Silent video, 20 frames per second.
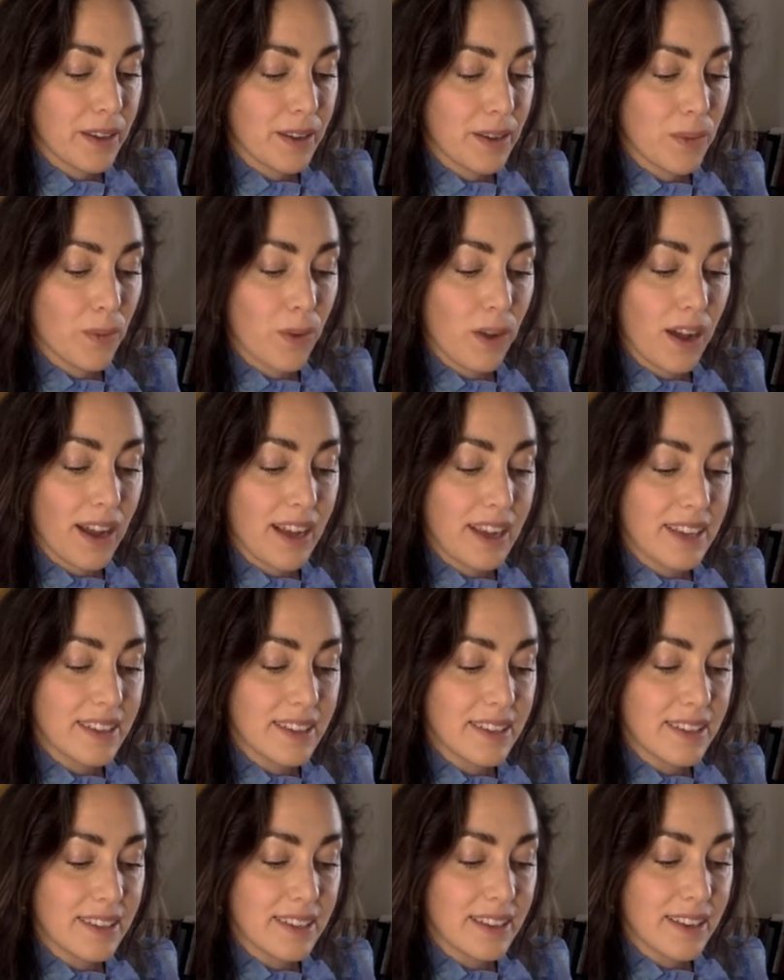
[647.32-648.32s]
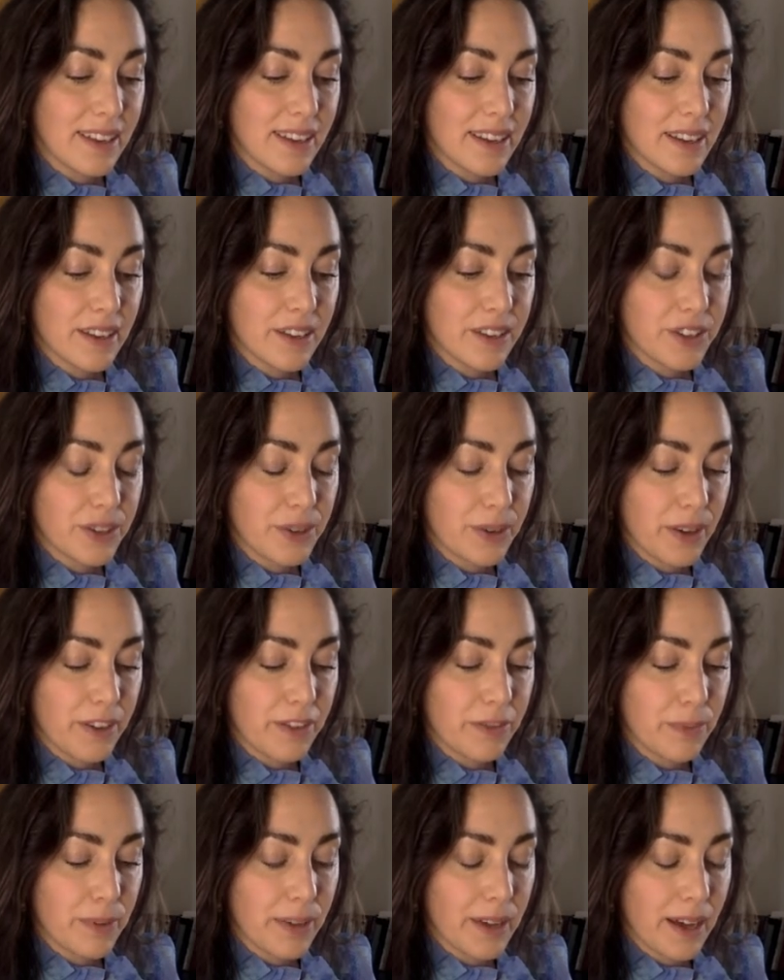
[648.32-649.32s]
Wise as you
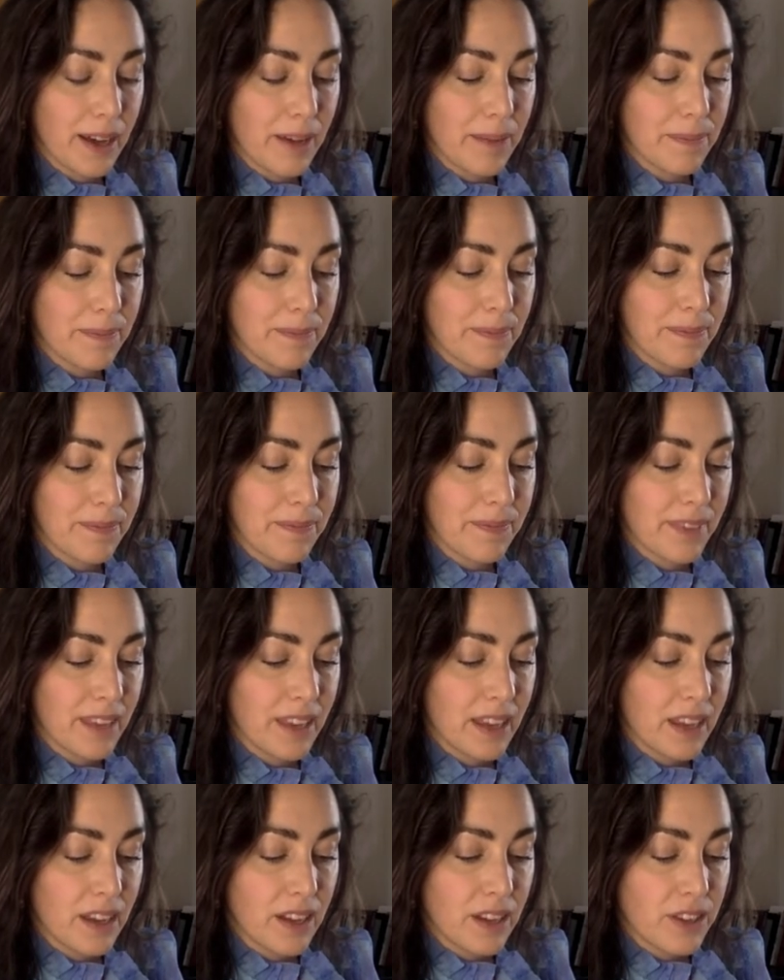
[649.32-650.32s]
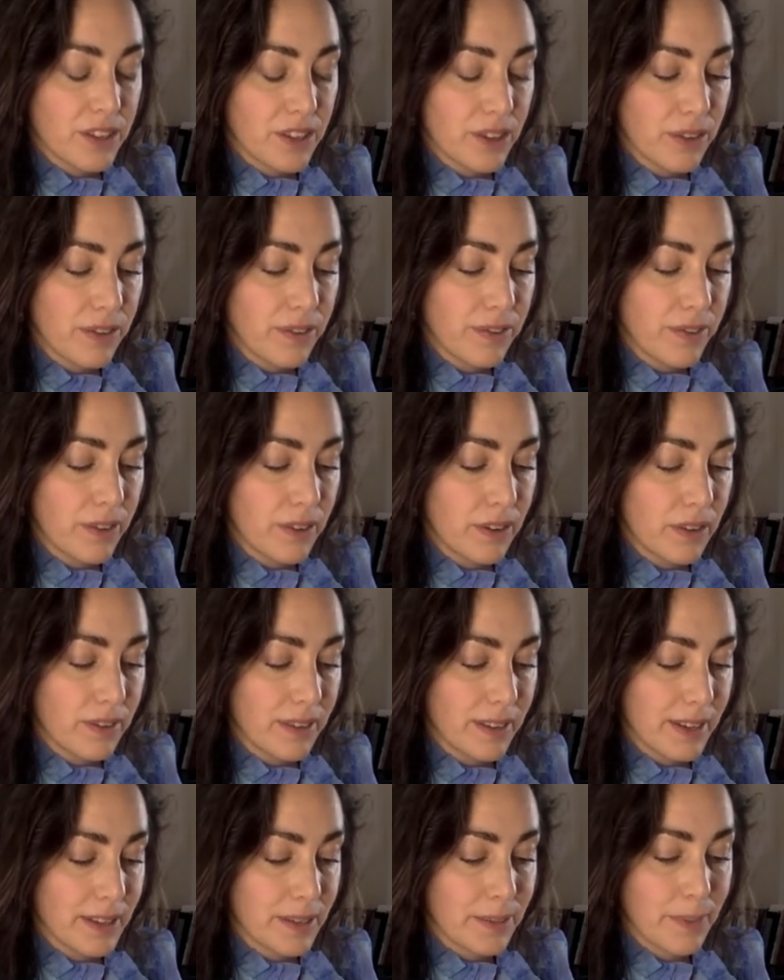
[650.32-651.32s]
have become, so full of
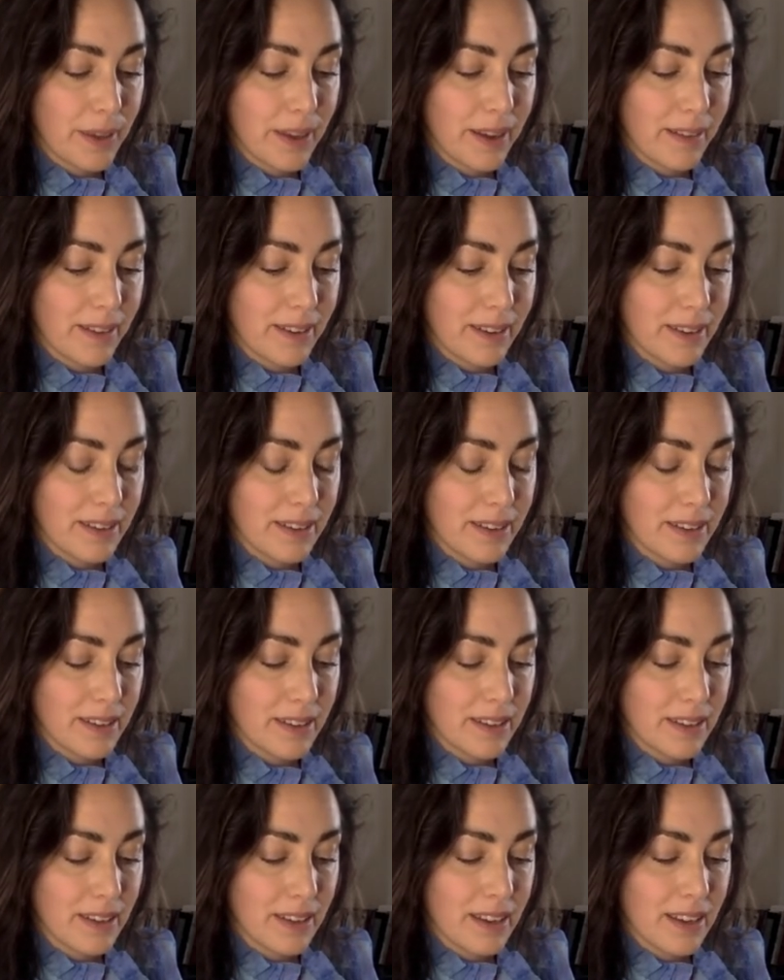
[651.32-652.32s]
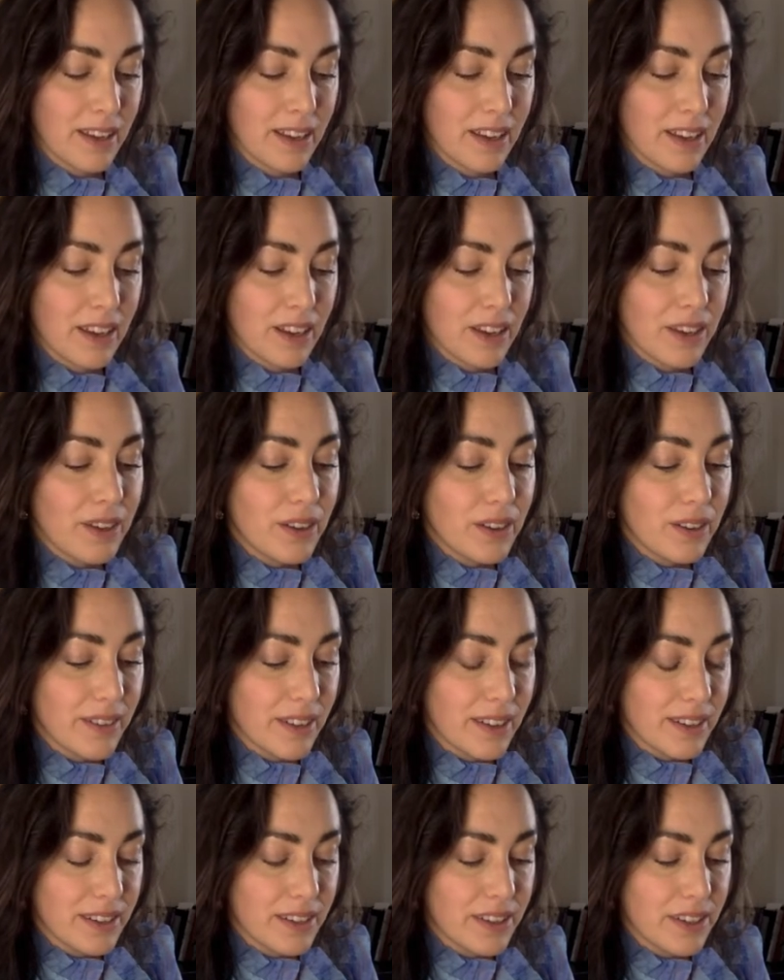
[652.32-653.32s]
experience, you'll have
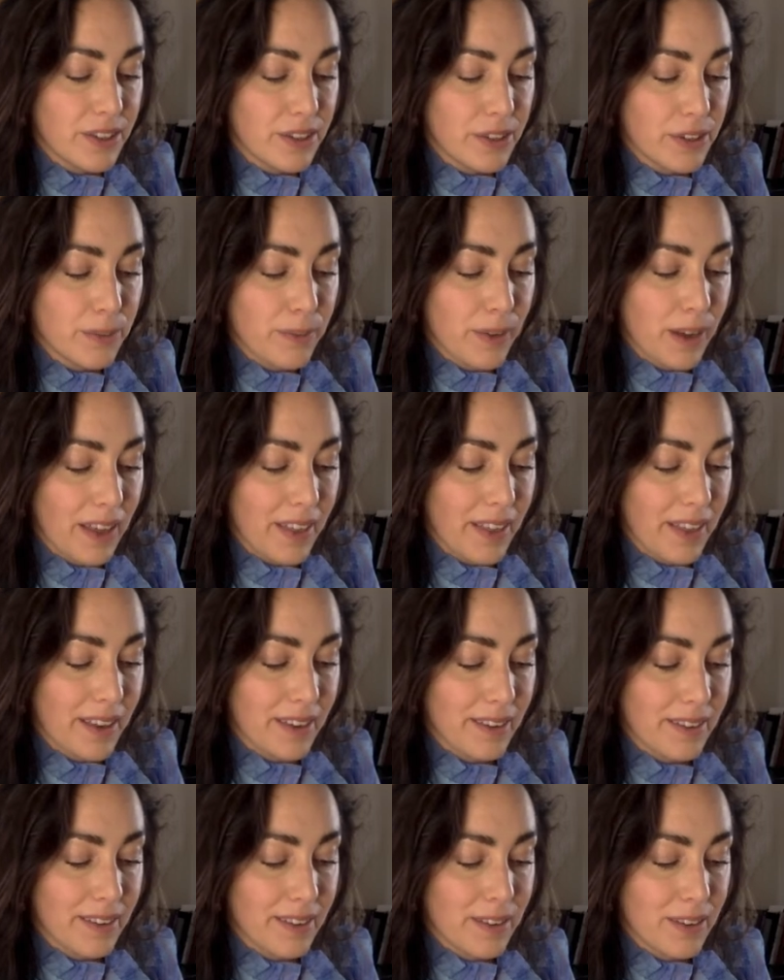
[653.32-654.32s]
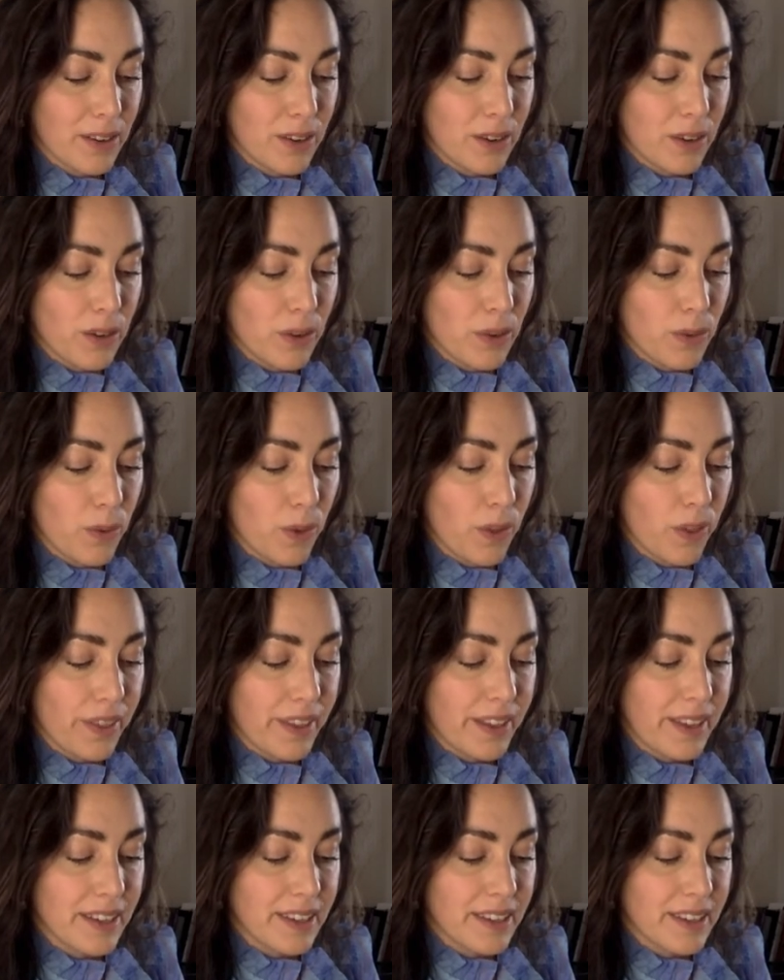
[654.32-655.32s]
understood by then what
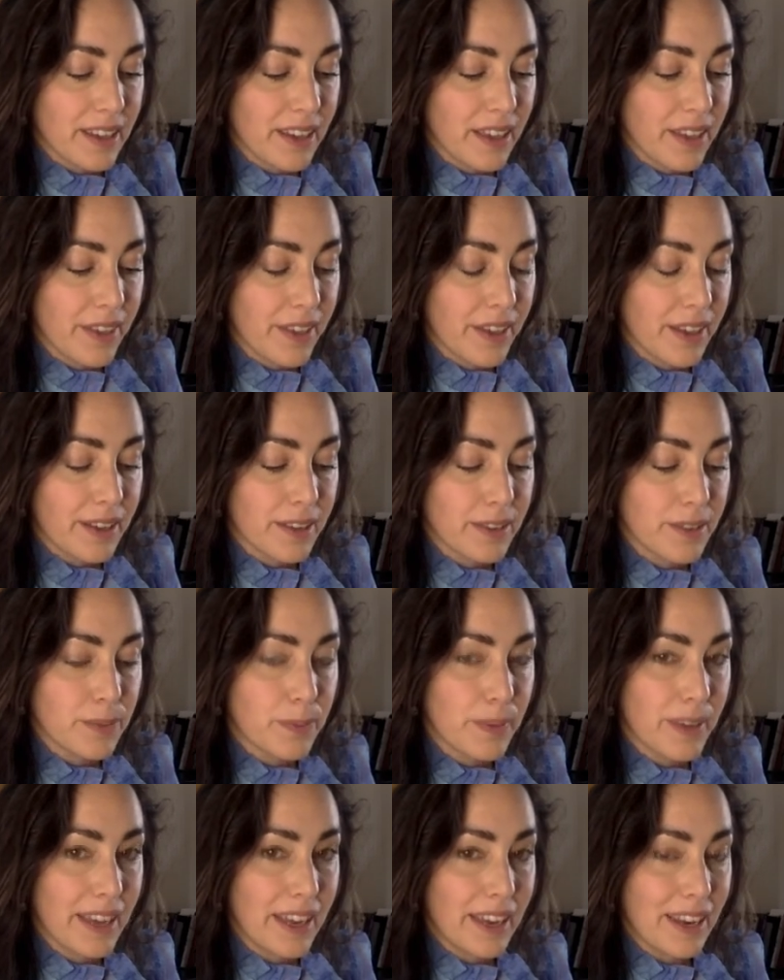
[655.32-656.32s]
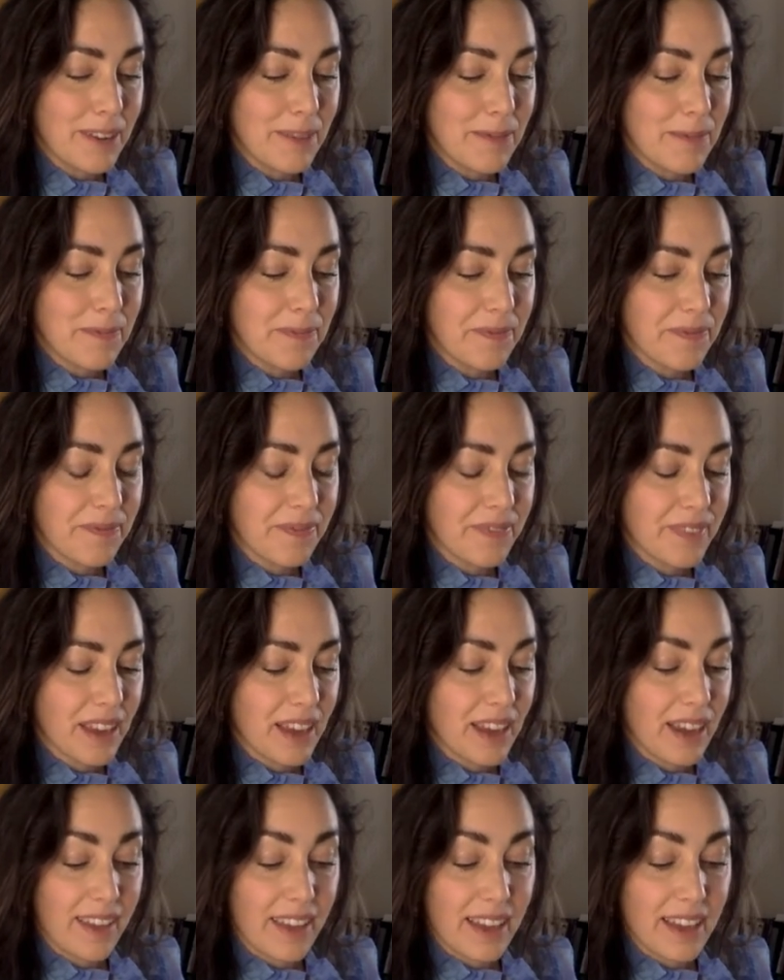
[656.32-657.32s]
these Ithacas mean.
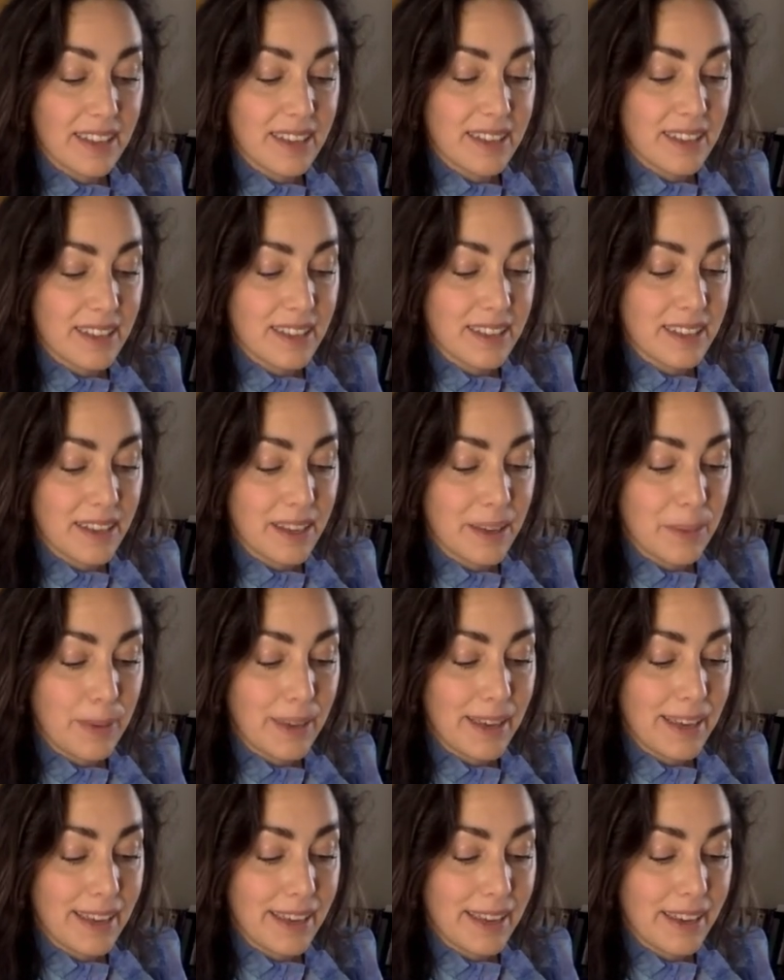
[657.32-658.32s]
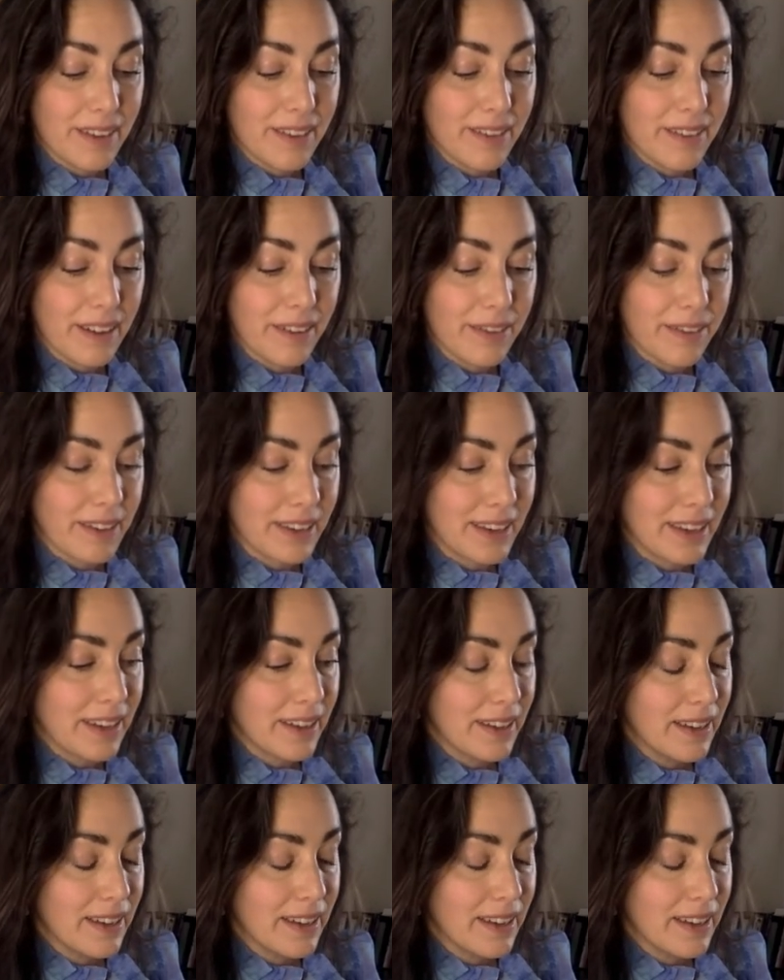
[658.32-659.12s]
That's C.P. Kavafi,